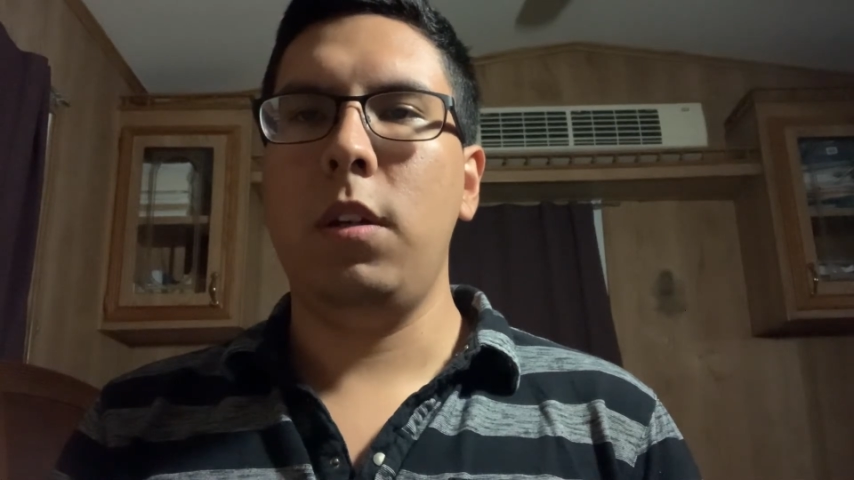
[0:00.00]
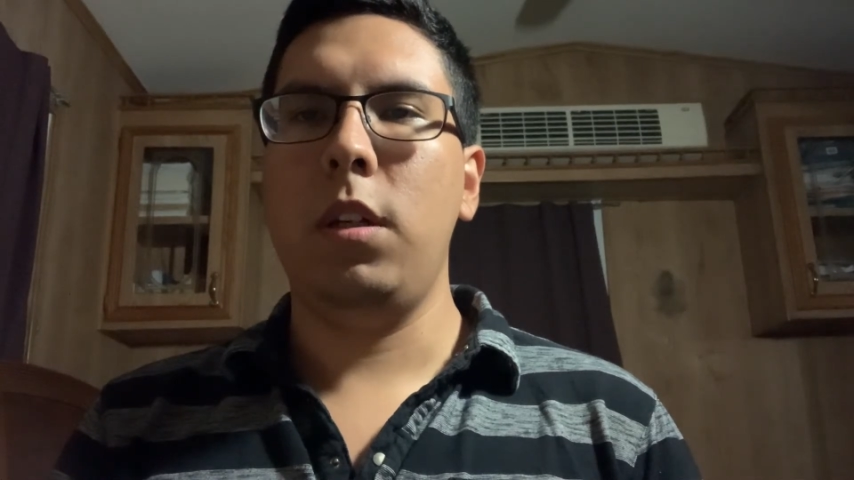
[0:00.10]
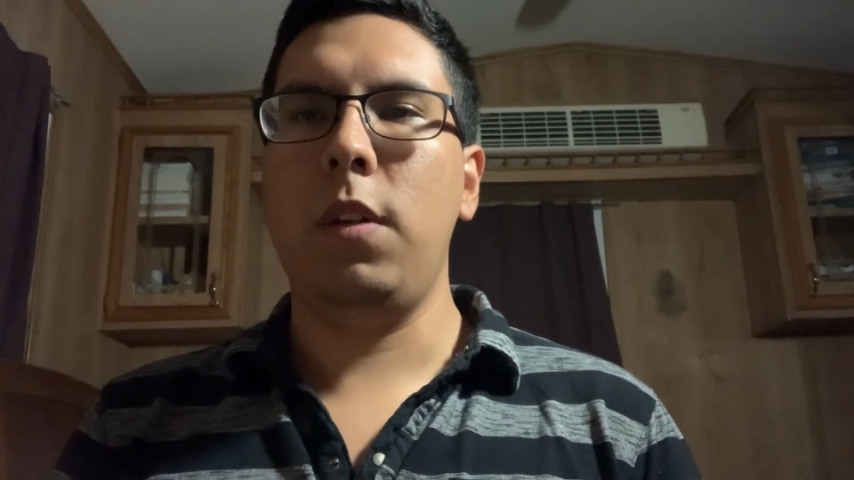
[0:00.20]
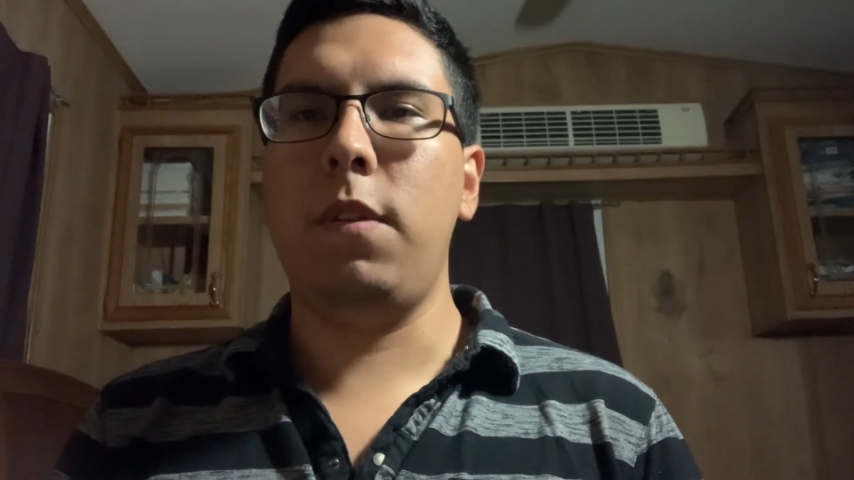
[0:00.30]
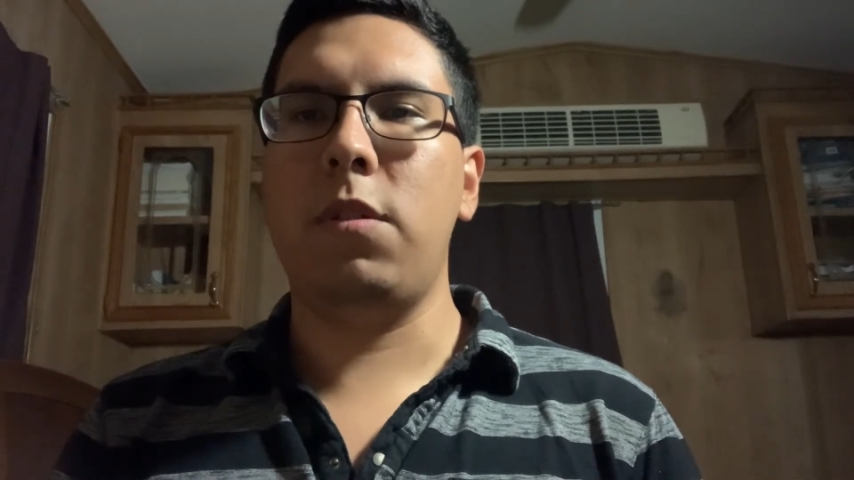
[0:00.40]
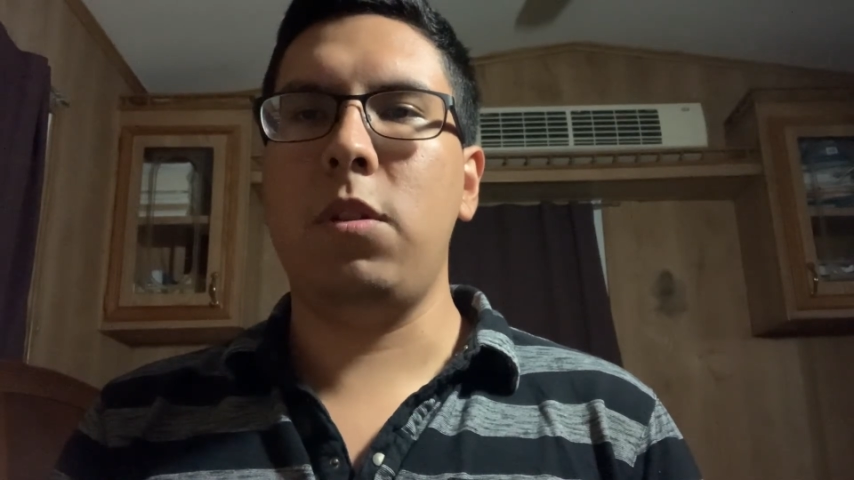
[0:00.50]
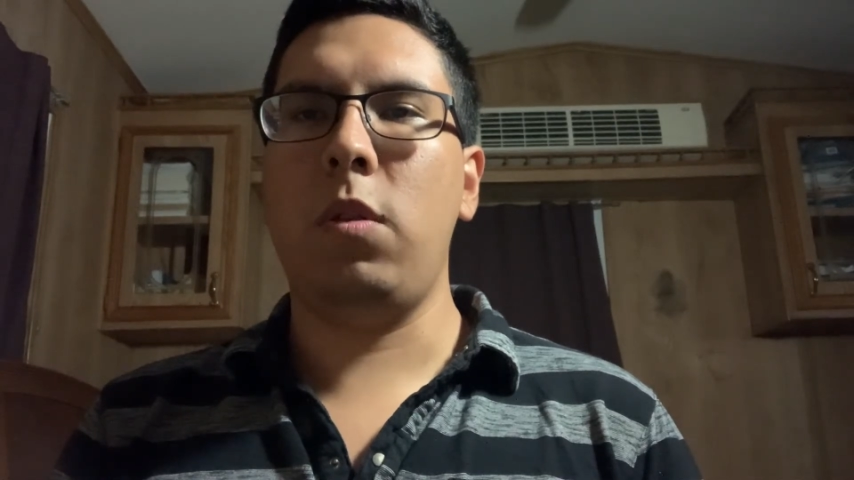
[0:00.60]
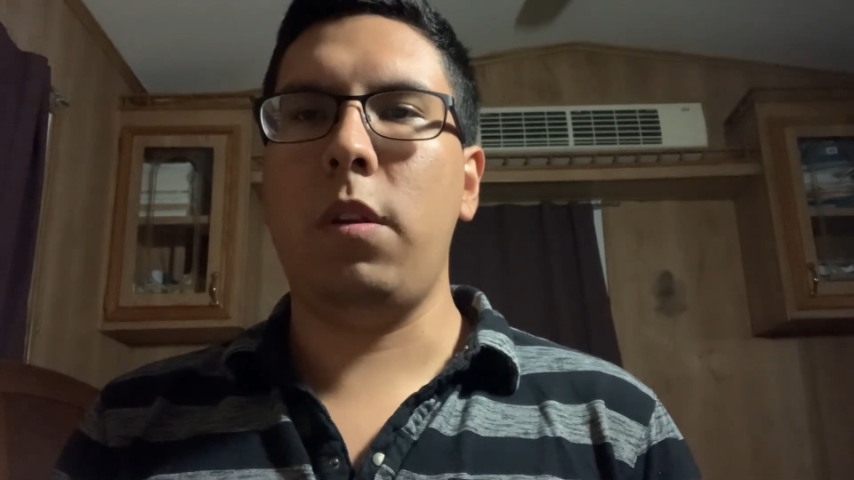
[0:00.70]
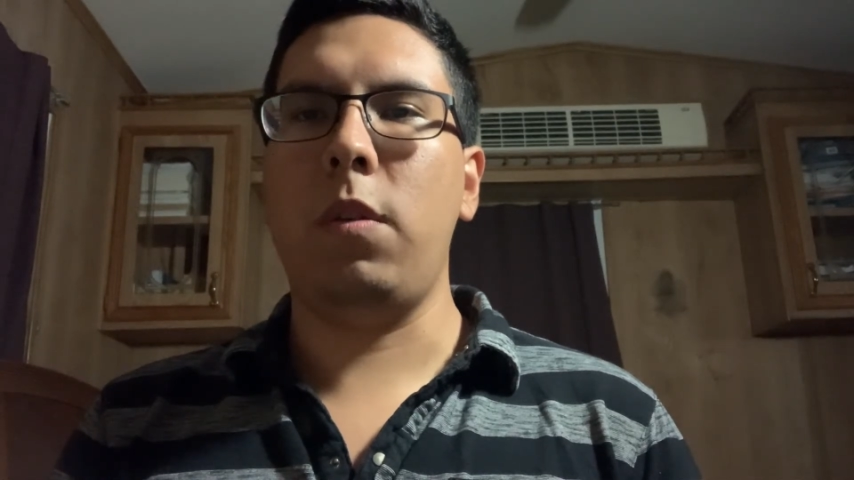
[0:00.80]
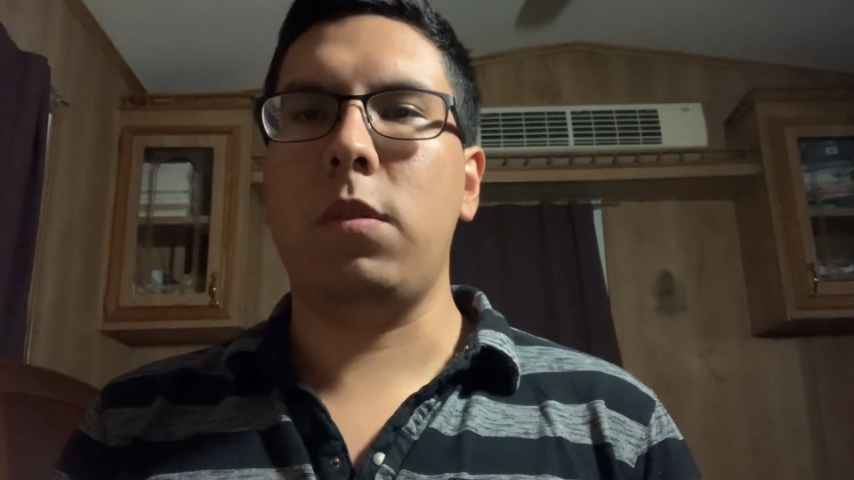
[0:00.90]
If there's no
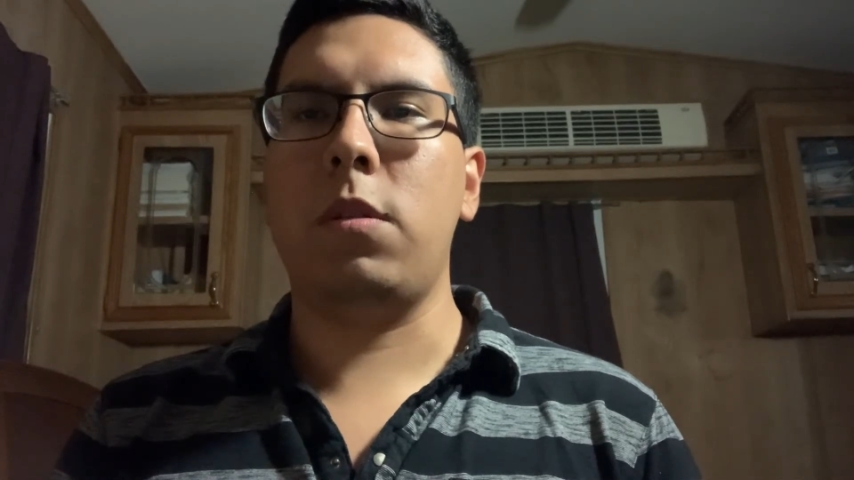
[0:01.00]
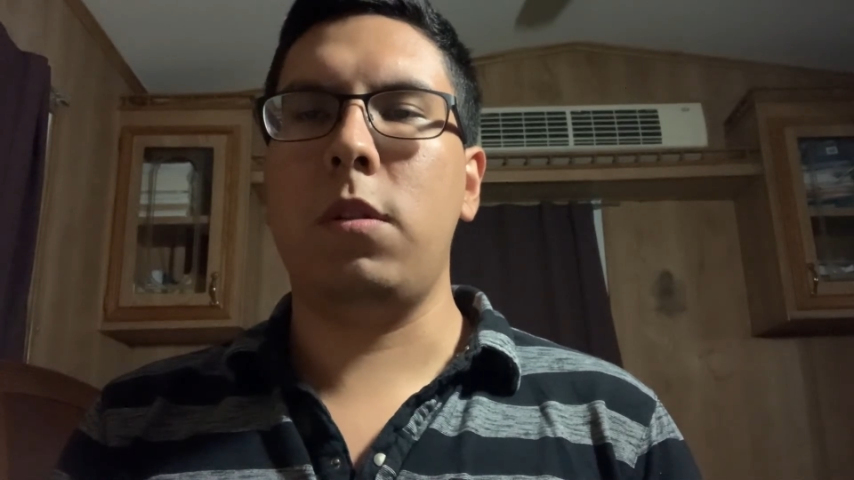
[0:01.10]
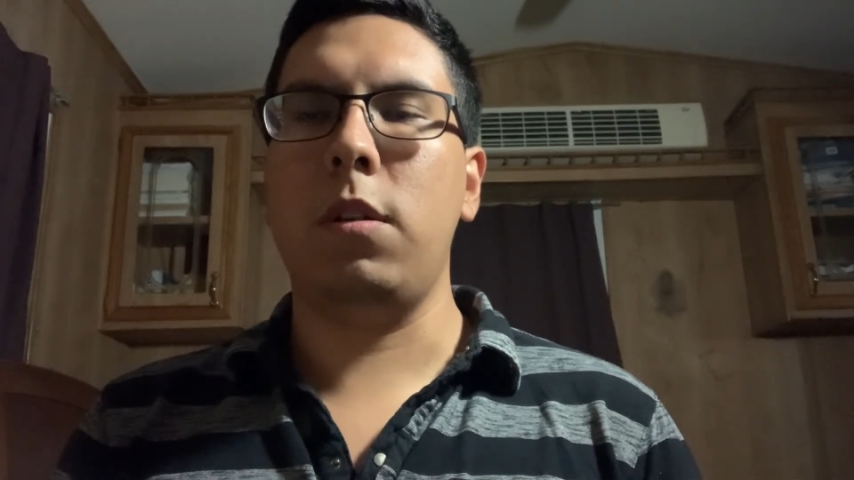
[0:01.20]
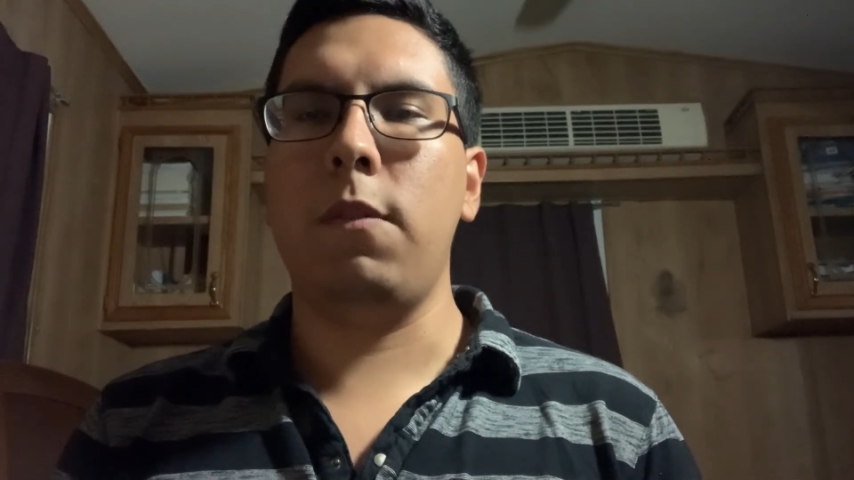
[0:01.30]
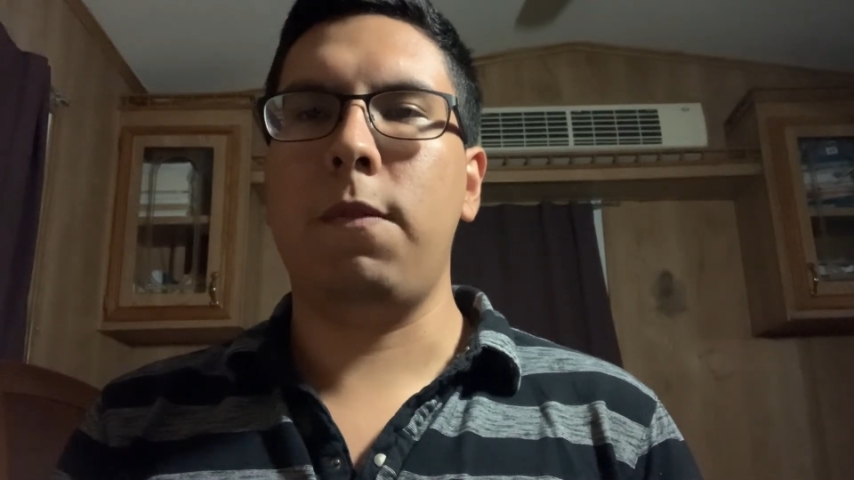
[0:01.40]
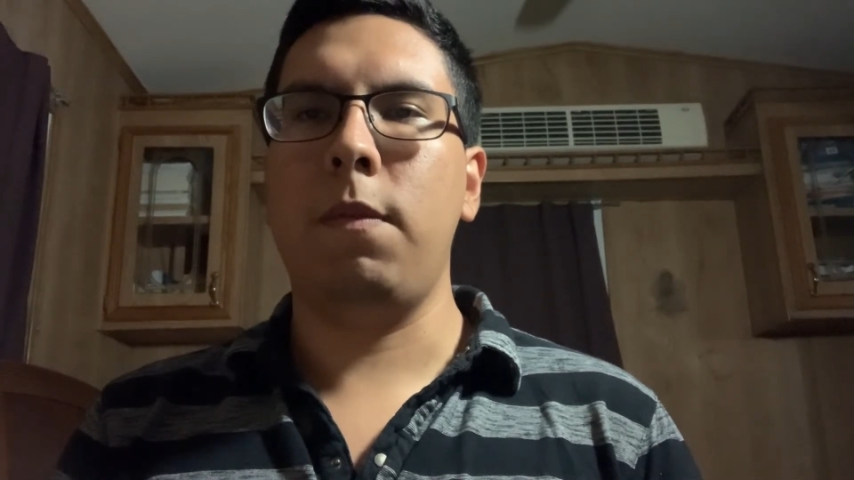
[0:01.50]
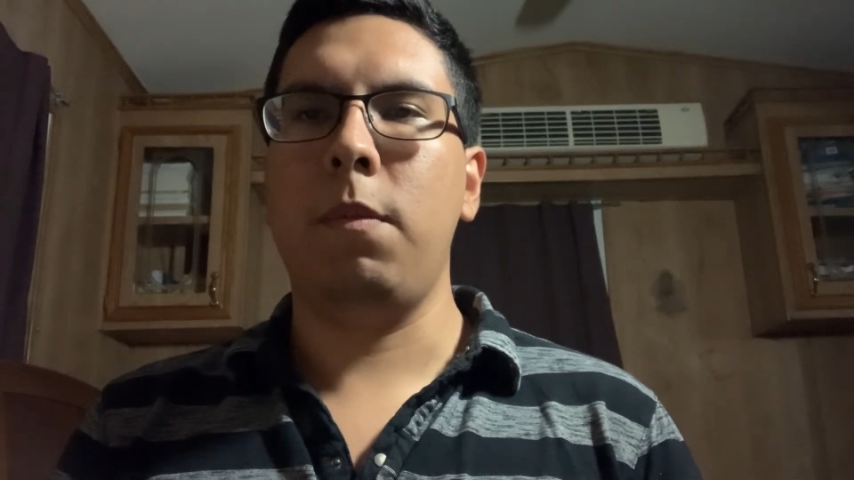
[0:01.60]
other alternative,